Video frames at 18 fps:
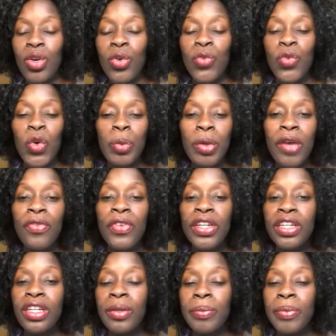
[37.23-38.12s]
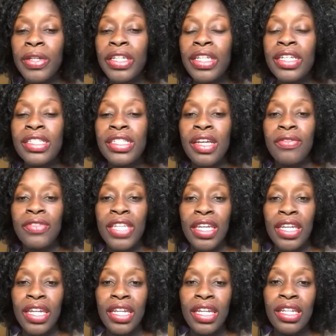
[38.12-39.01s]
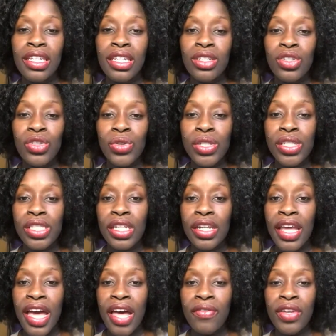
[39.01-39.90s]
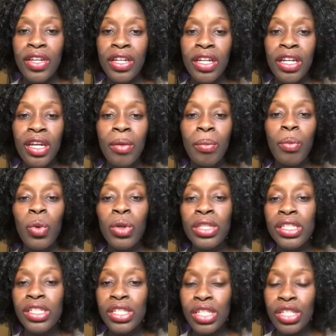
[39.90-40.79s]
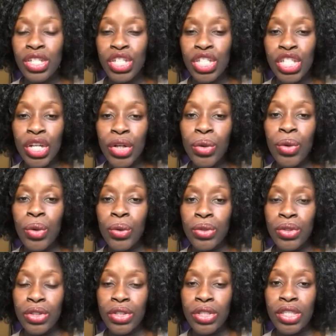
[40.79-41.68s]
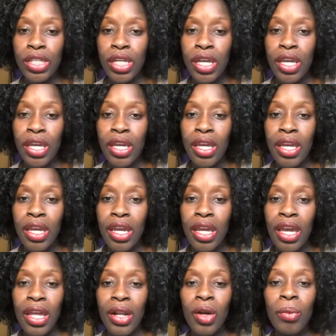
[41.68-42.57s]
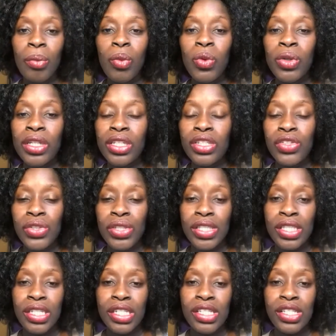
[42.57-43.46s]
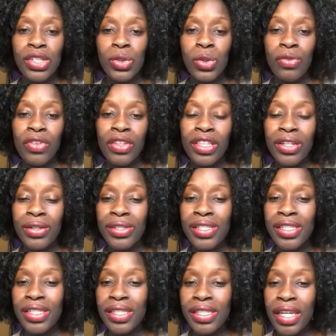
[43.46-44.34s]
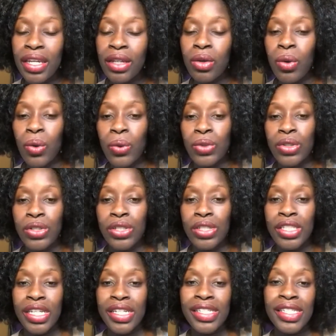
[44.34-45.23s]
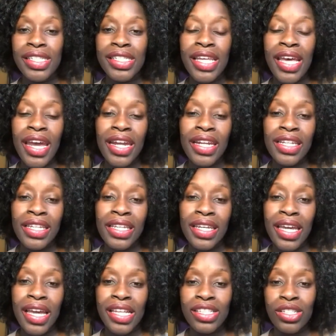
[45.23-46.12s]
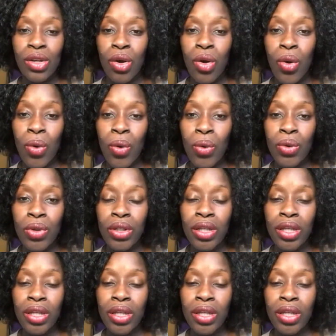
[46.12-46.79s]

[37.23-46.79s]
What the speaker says: For profit companies have taken an interest in having more than just shareholders and are more interested in serving their stakeholders and society as a whole.